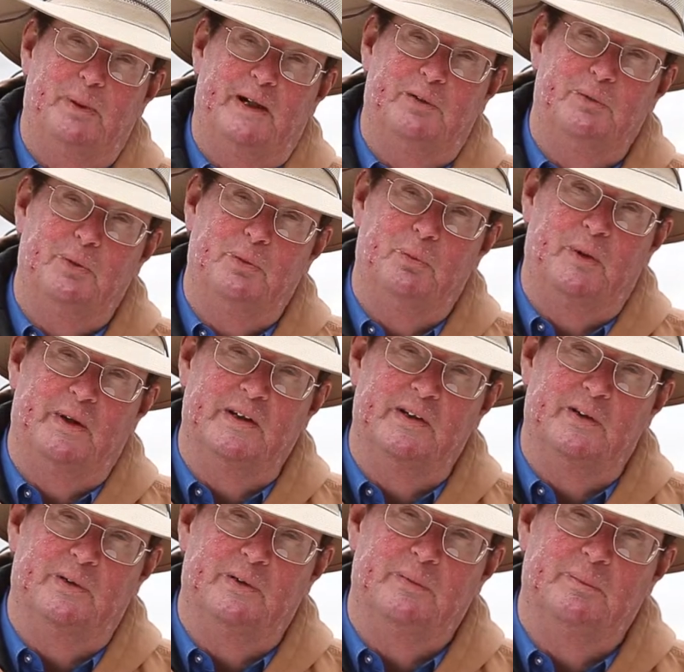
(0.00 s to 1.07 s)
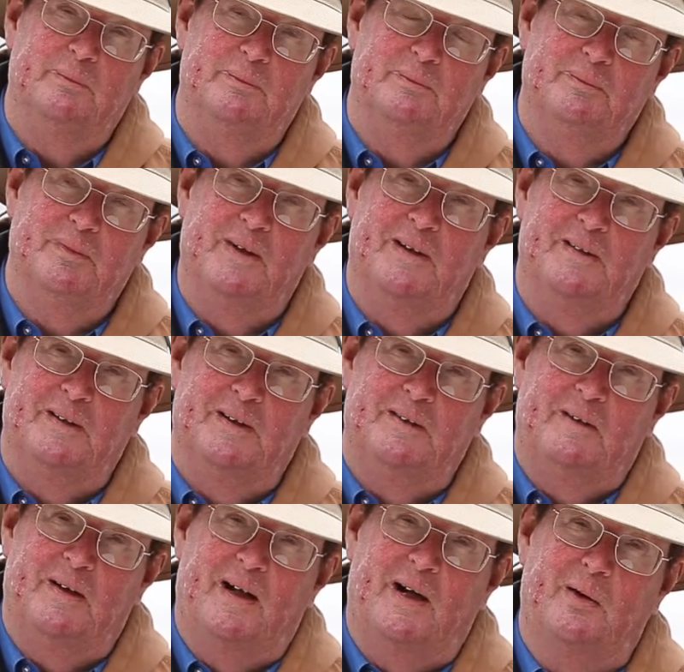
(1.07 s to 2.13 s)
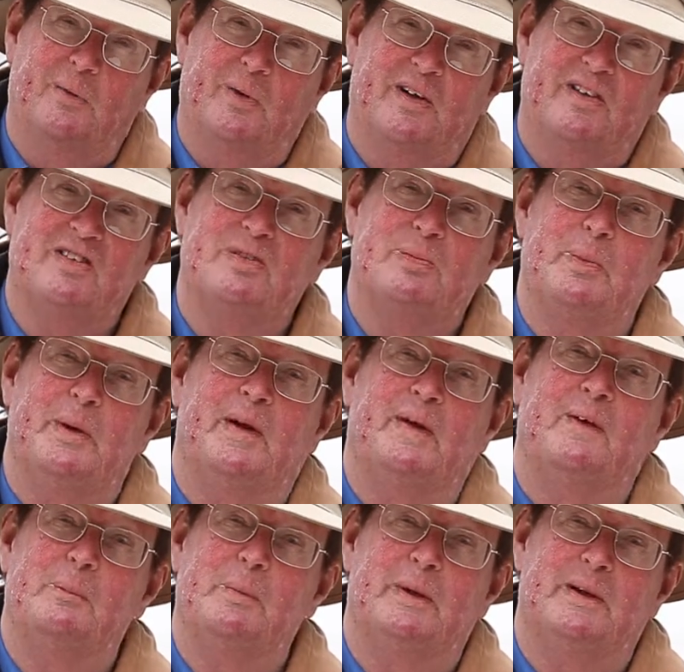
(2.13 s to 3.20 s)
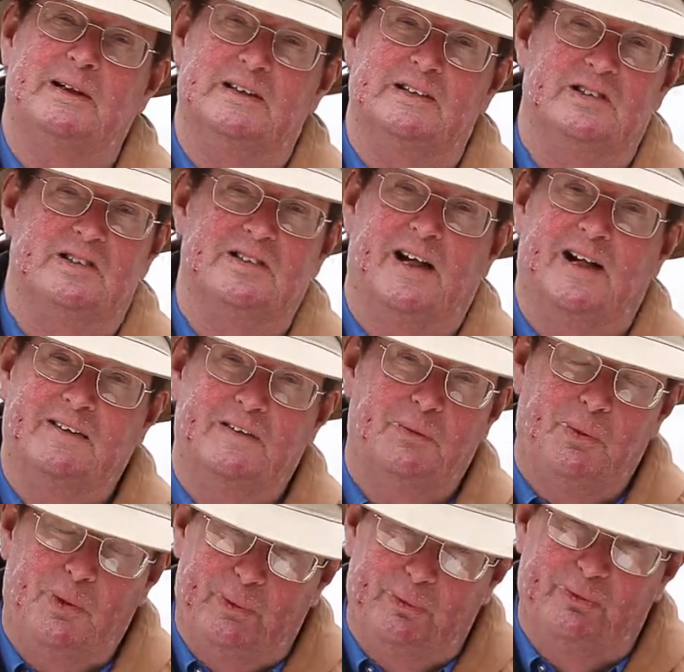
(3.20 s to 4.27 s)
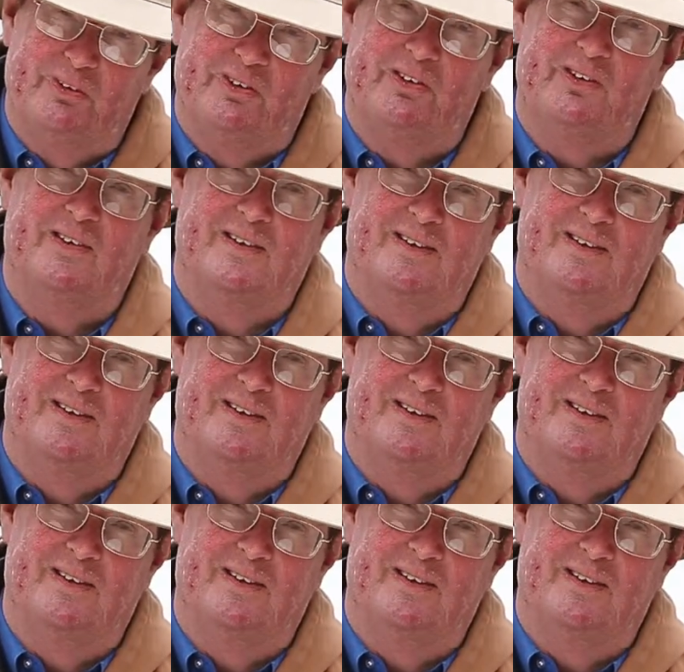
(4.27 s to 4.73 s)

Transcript: bedroom window. I want to smell the buds, not the roses.